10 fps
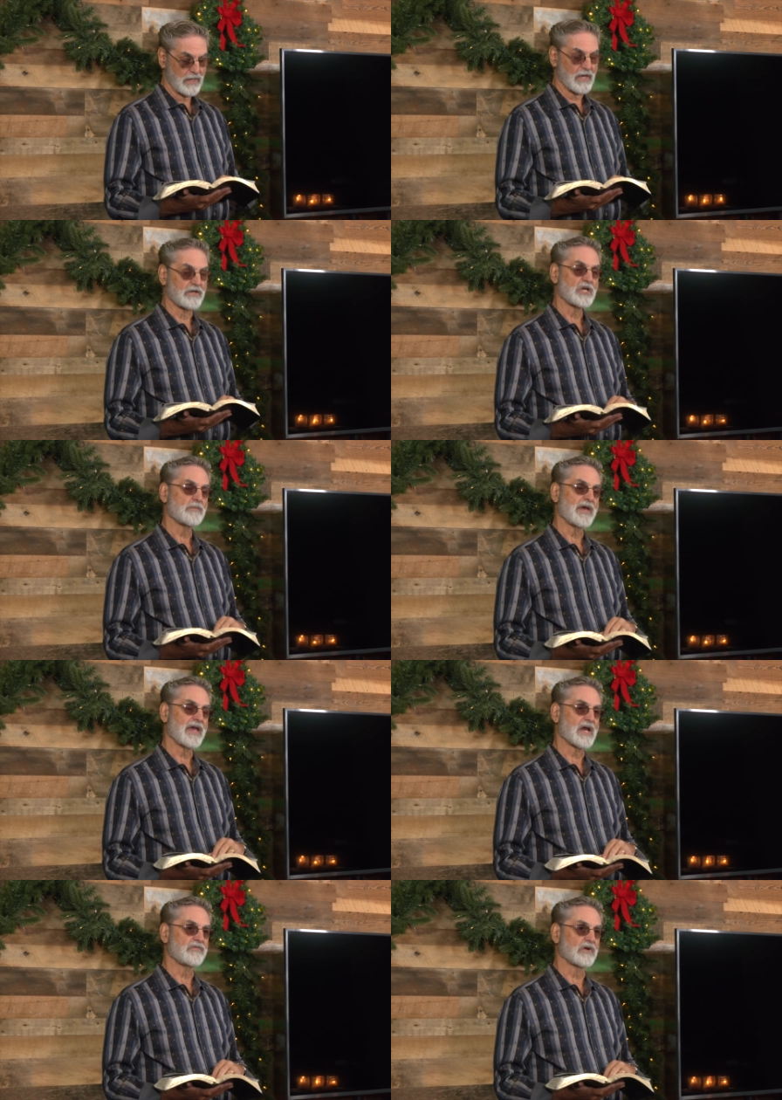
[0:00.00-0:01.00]
And you may
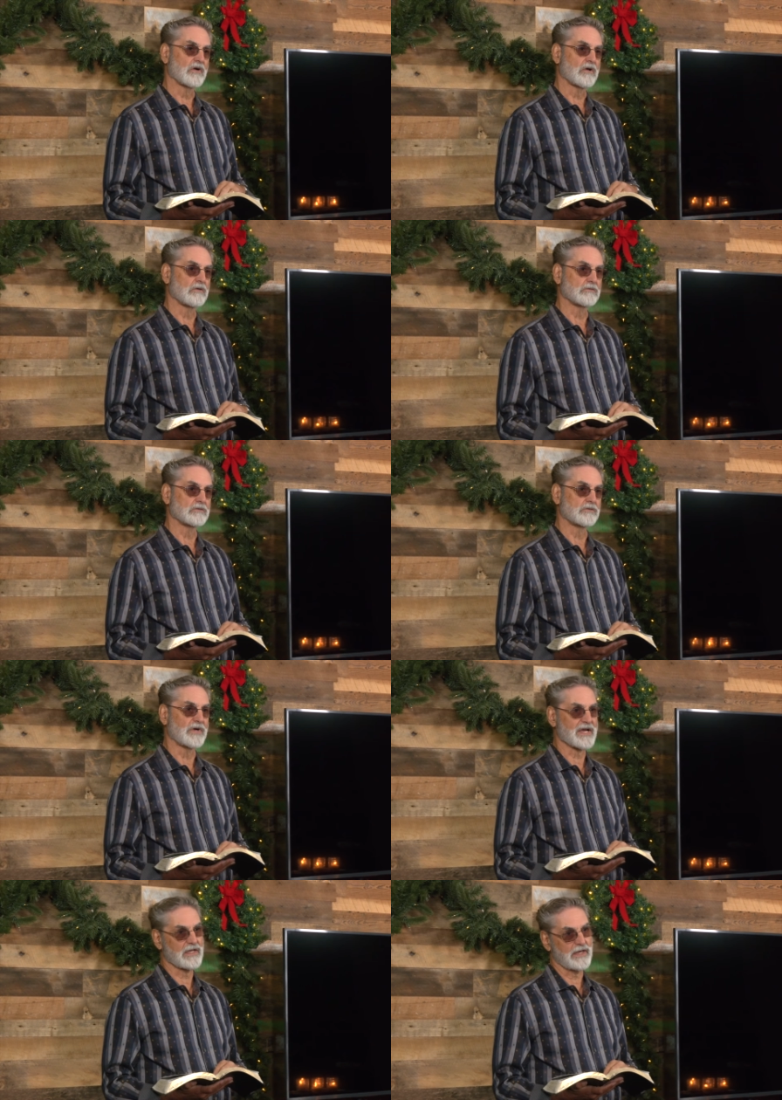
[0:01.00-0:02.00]
have your own
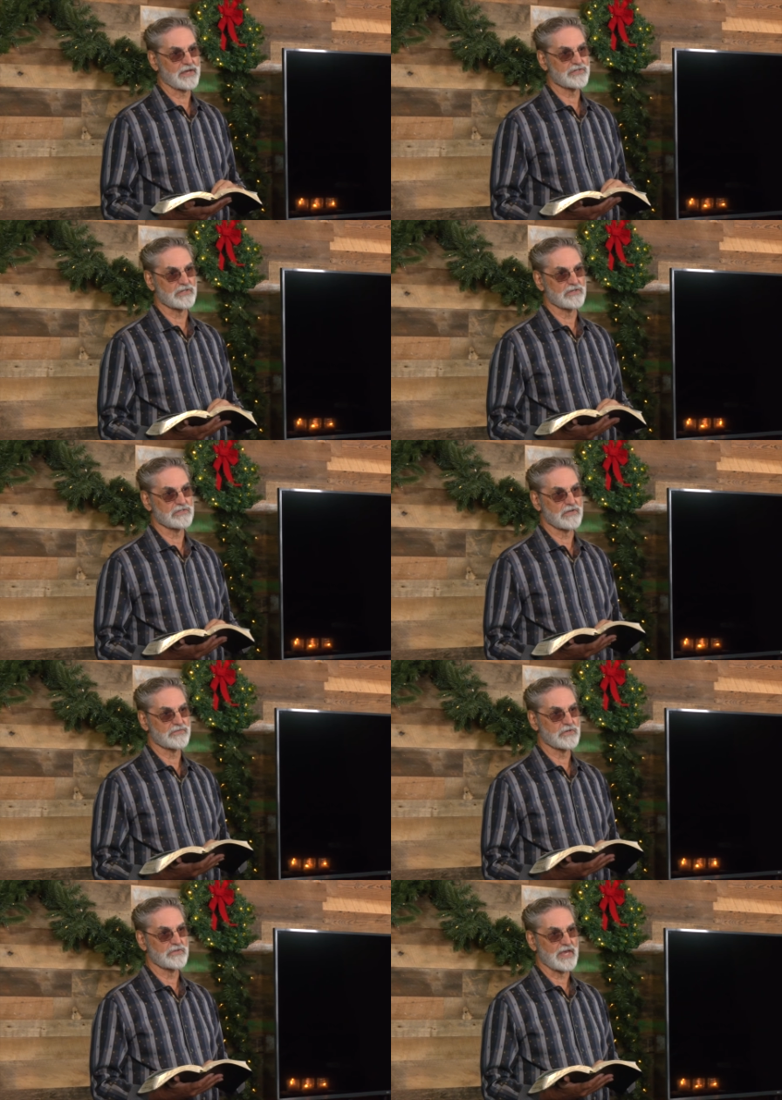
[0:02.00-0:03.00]
recollections of
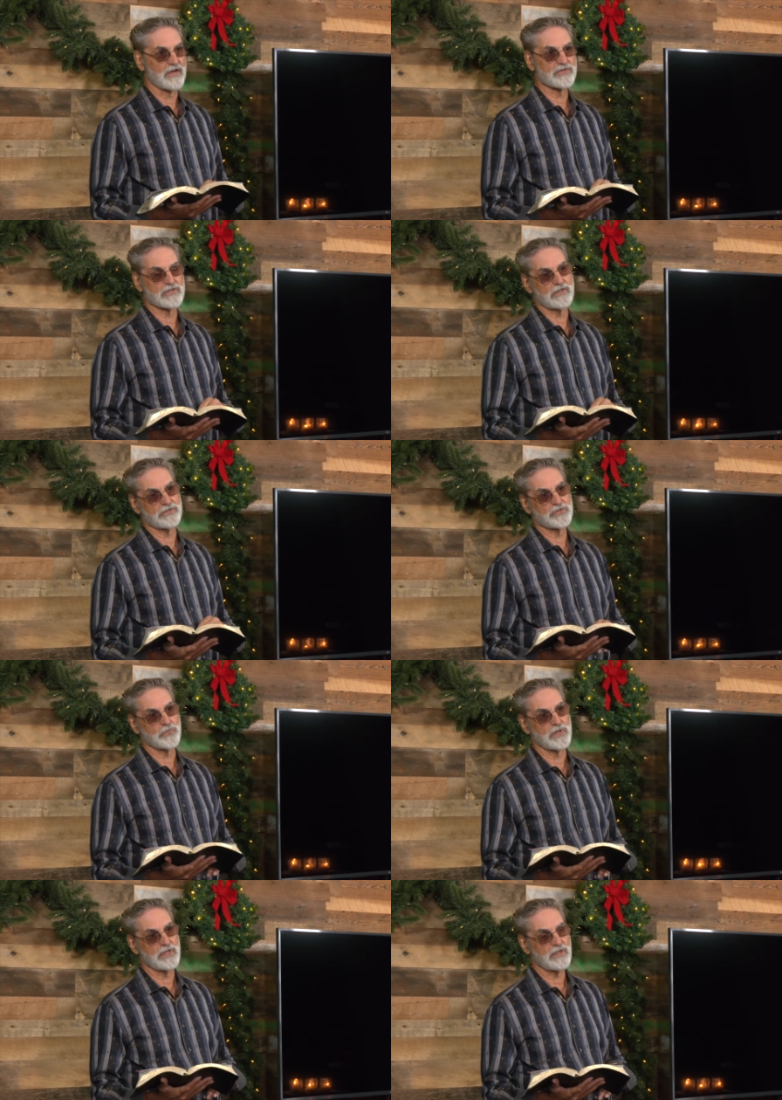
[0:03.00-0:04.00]

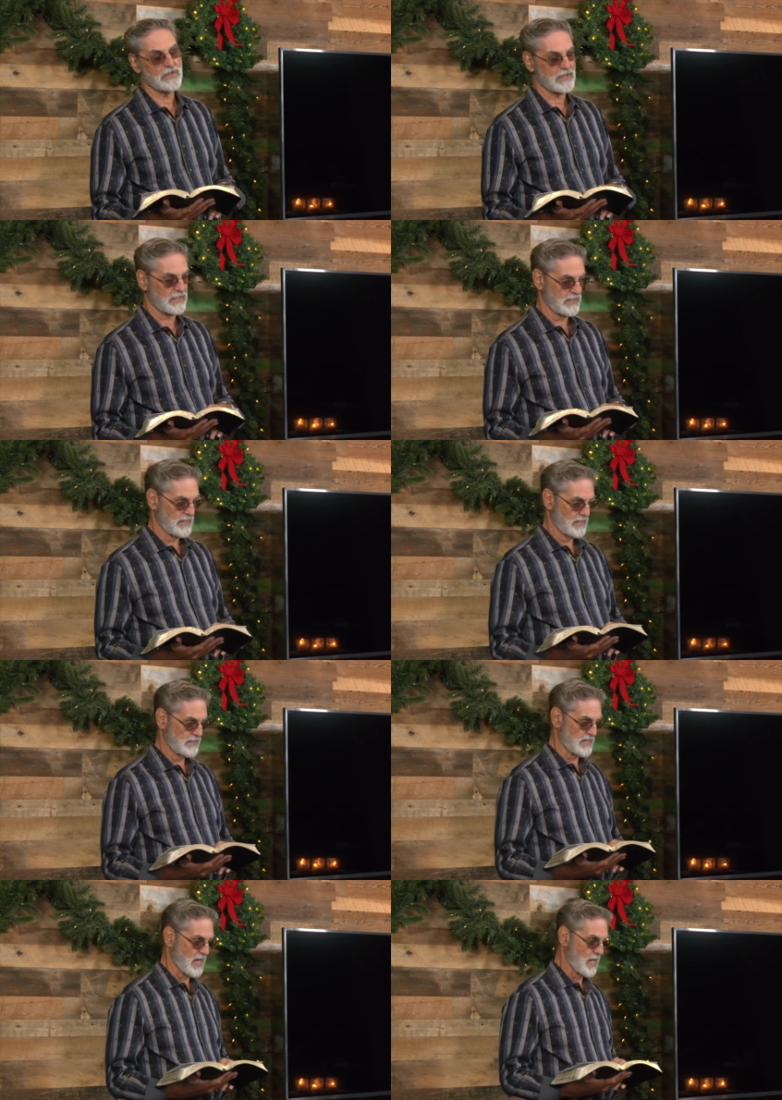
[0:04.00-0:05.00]
2020,
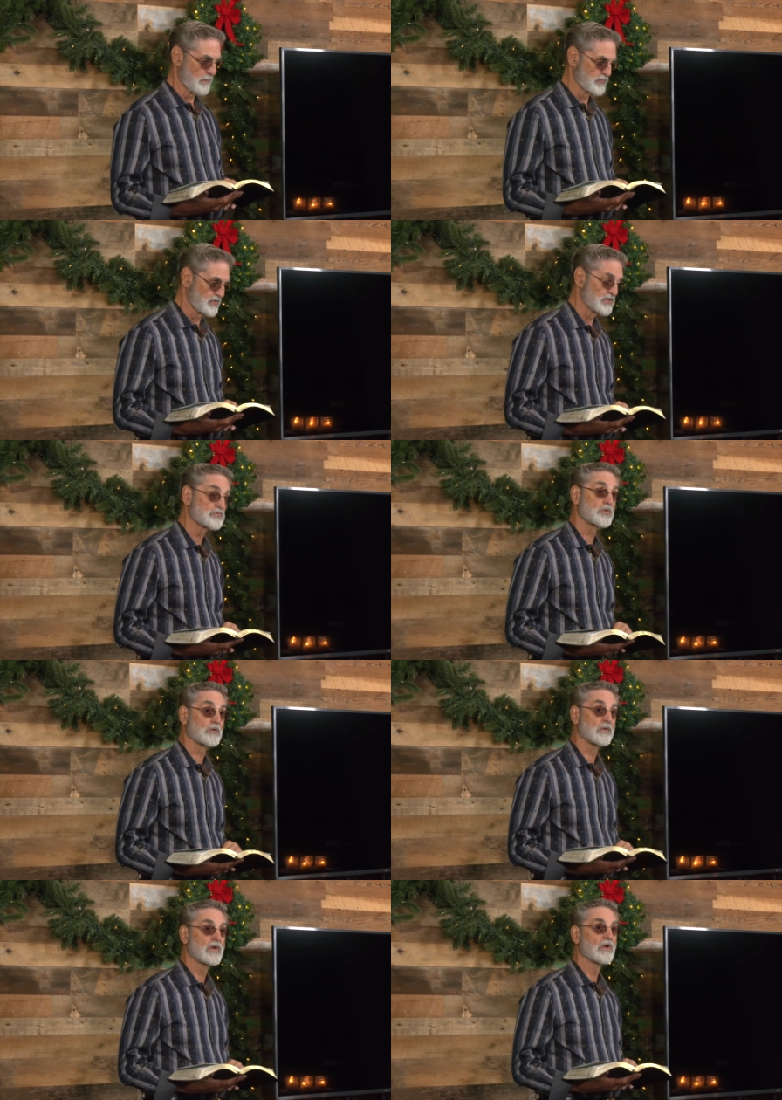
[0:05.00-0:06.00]
times that
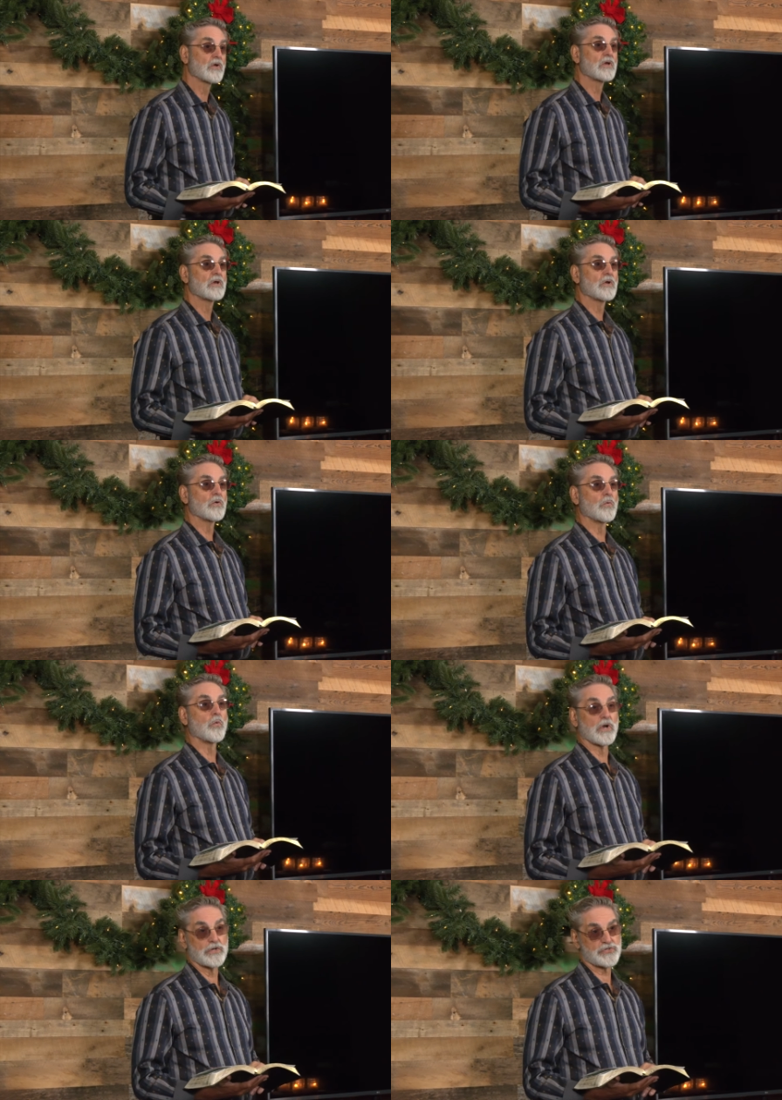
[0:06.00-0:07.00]
were
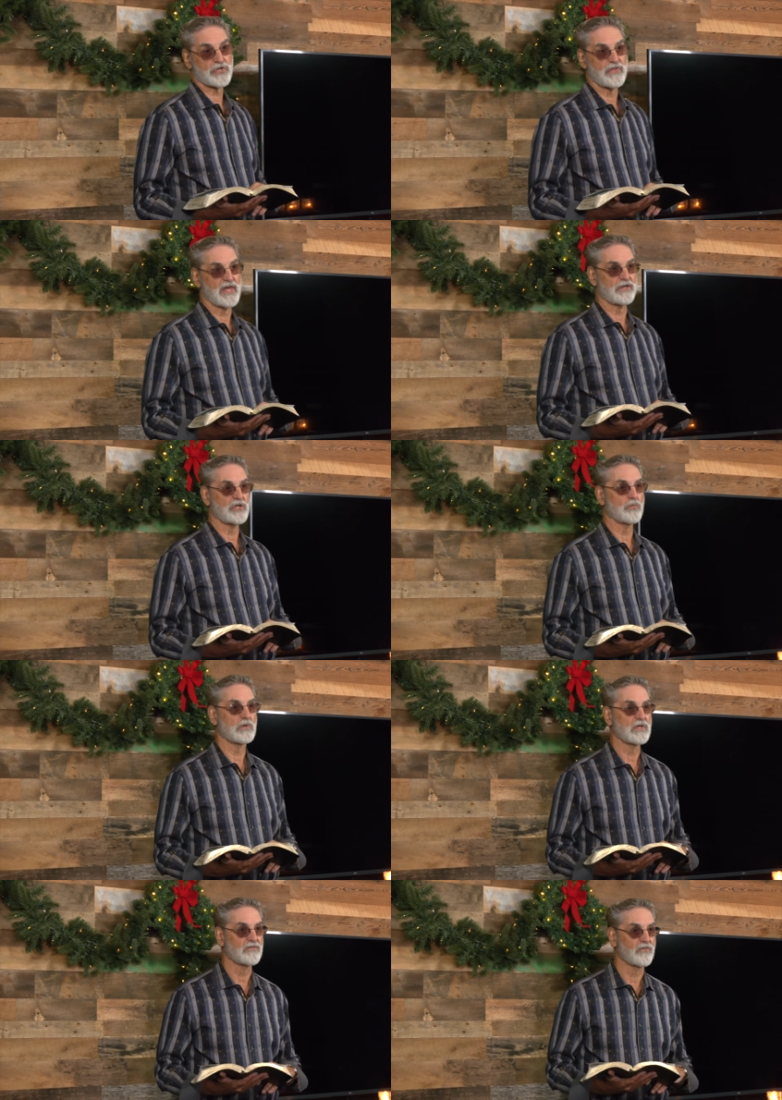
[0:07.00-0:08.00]
worse than you
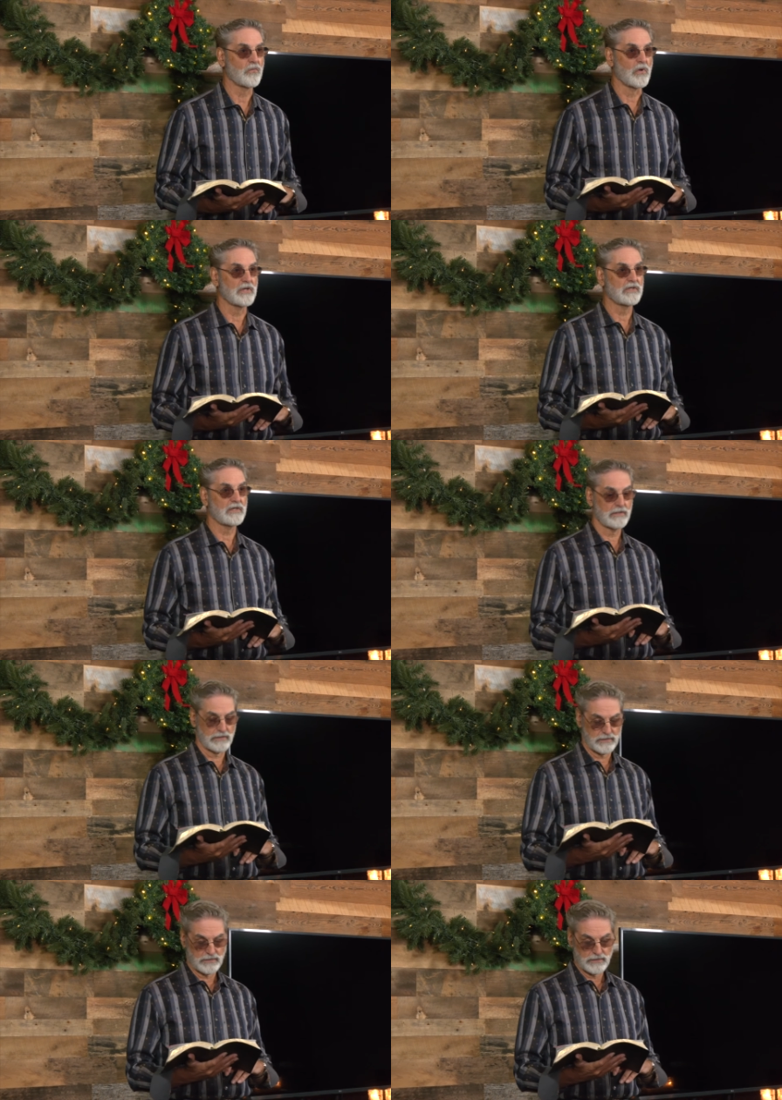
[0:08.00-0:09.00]
would have wanted,
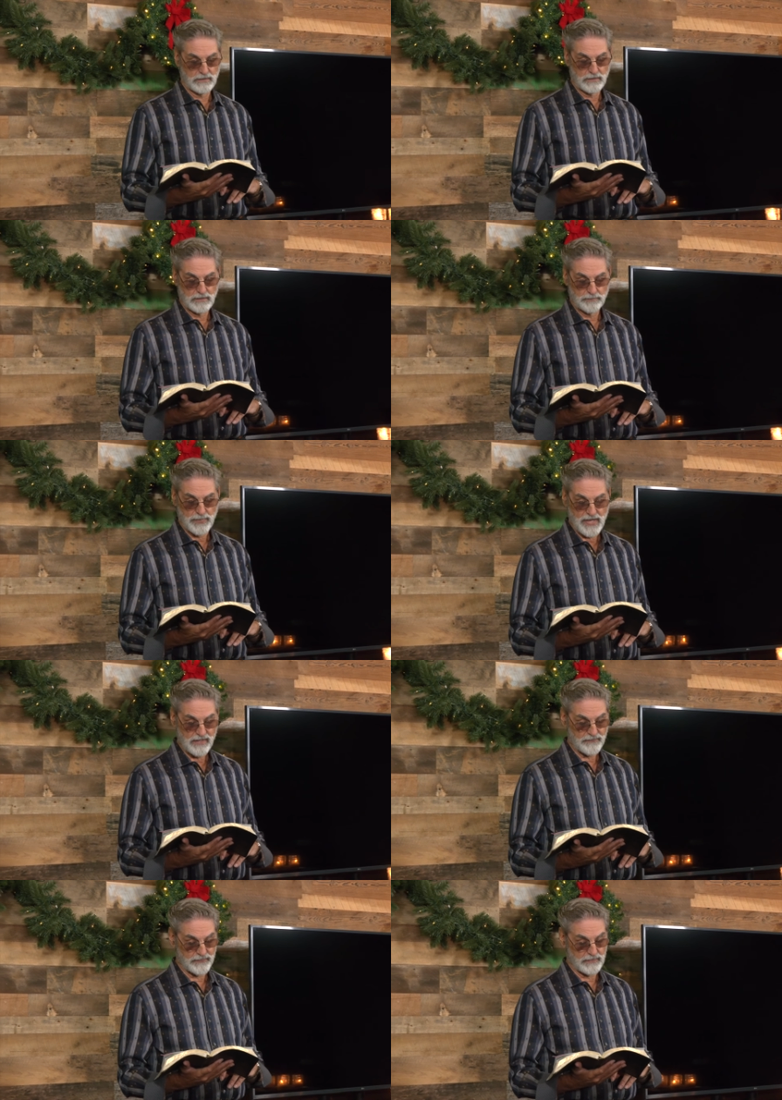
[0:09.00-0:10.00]

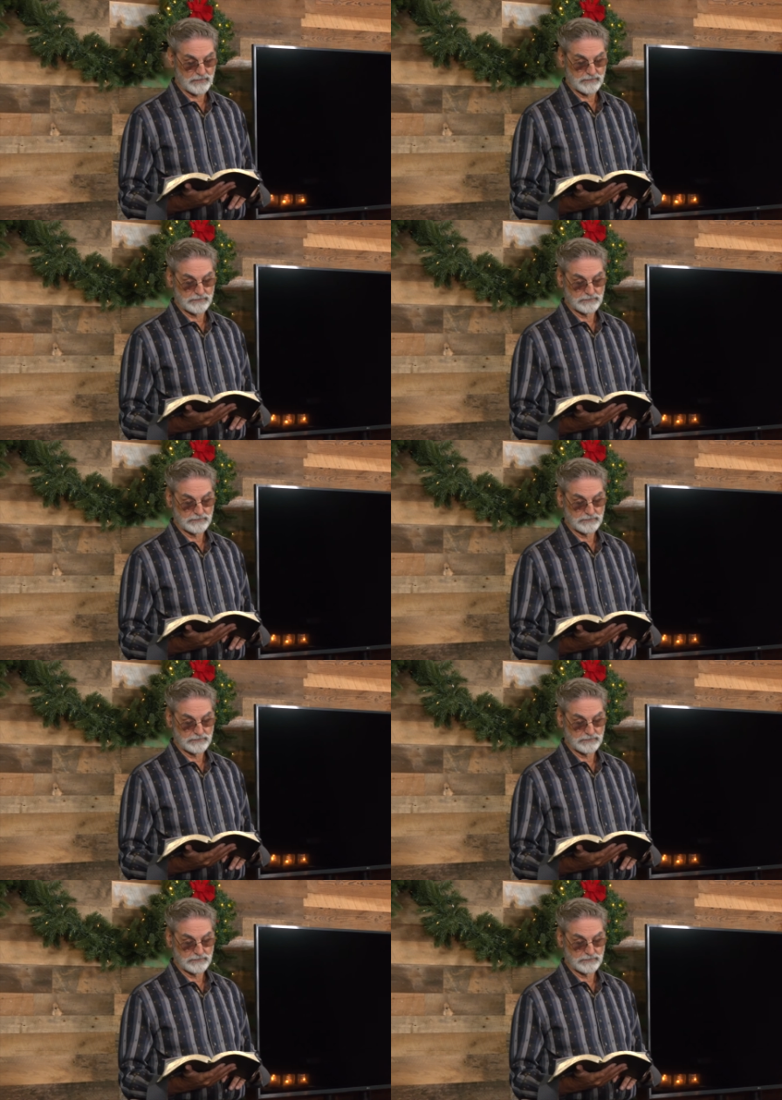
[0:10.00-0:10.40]
painful.